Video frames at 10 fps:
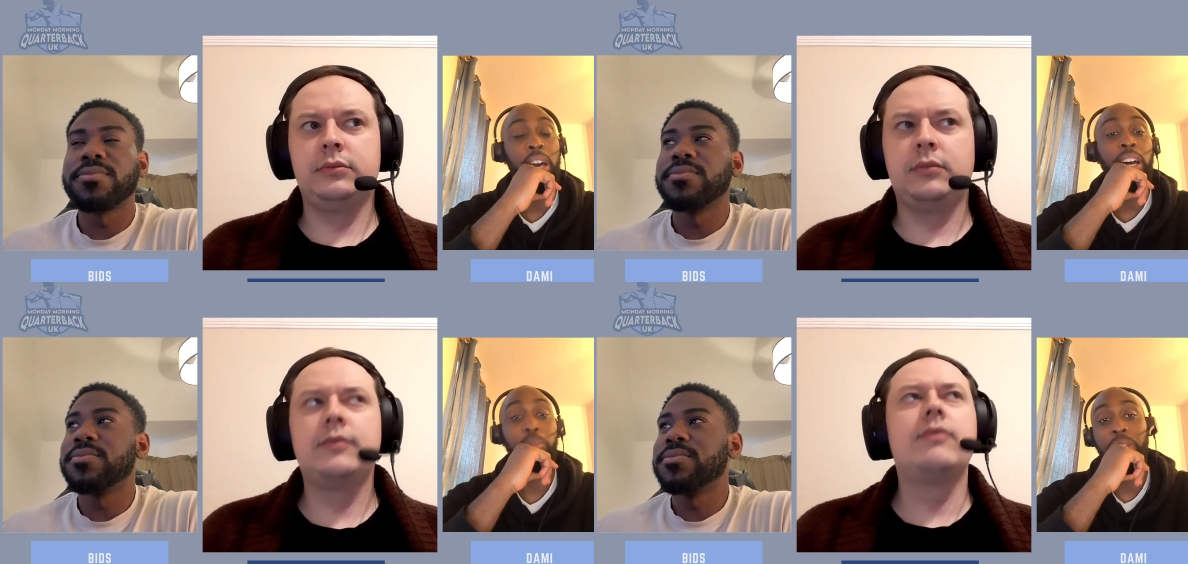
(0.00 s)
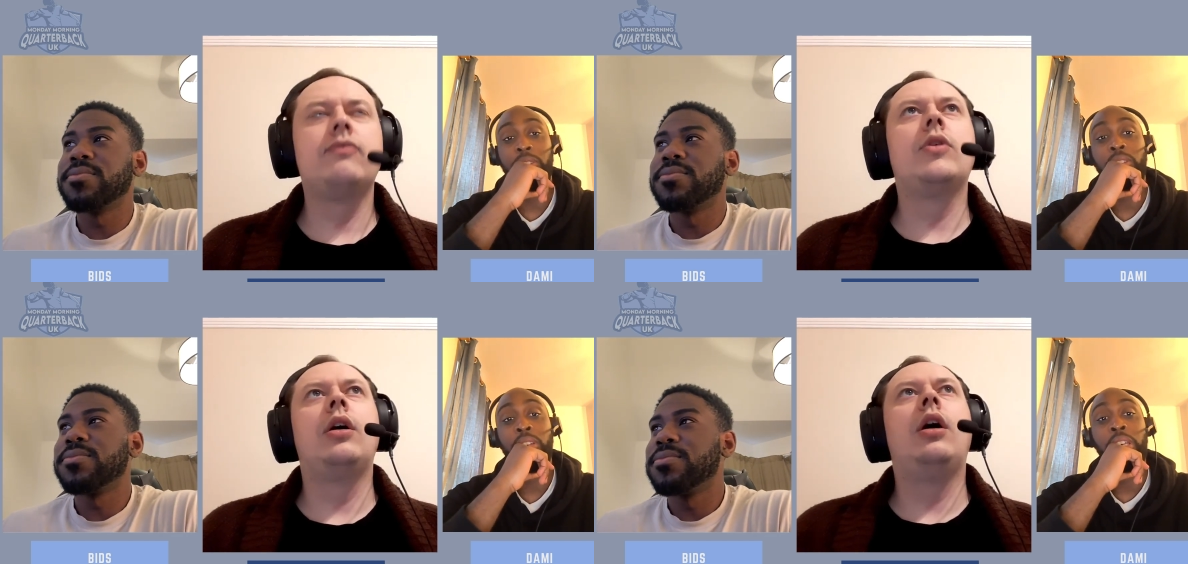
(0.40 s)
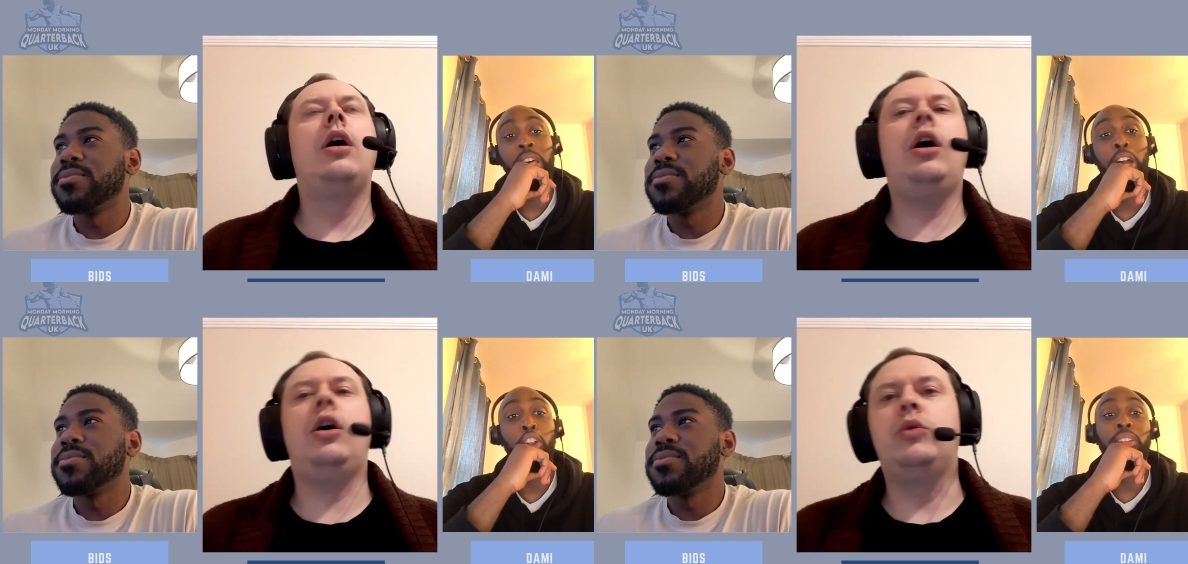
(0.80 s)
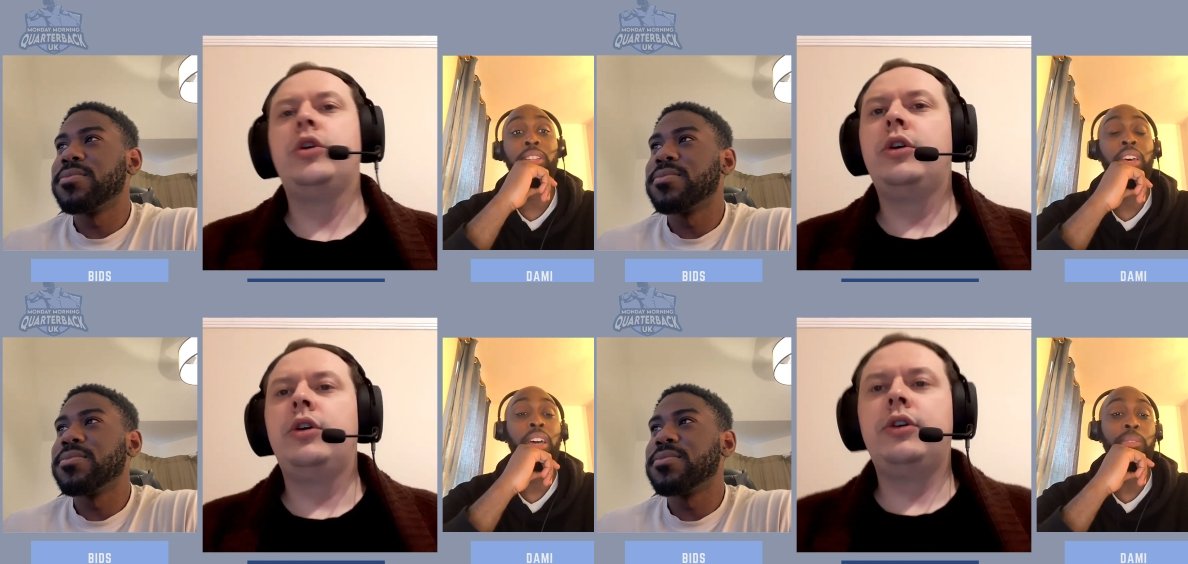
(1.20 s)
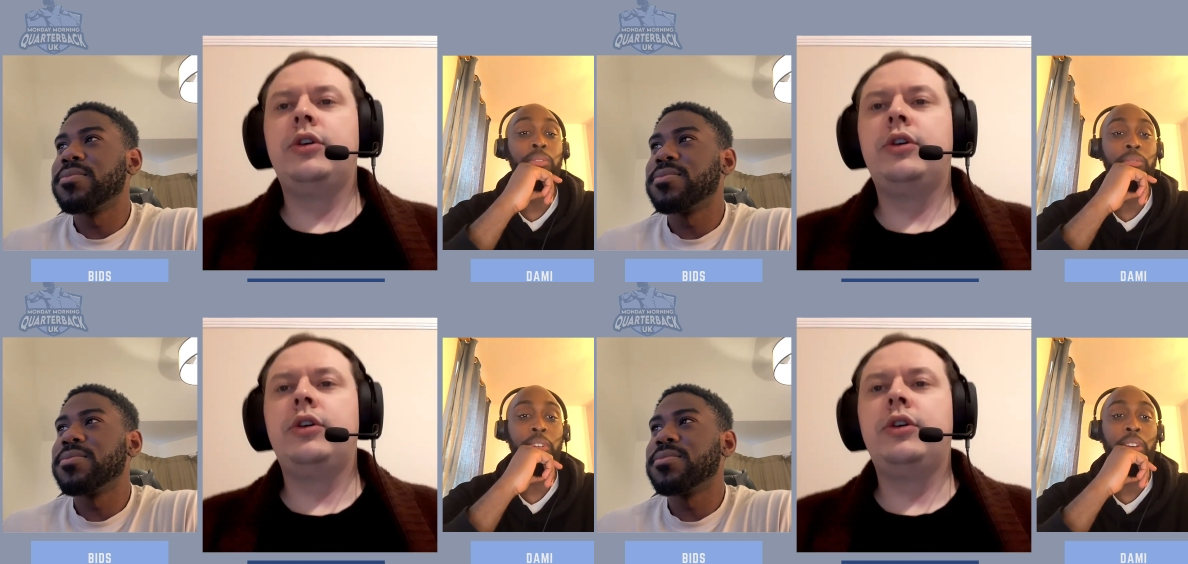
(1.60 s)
Speaker 1: I mean, oh. a lot of the time,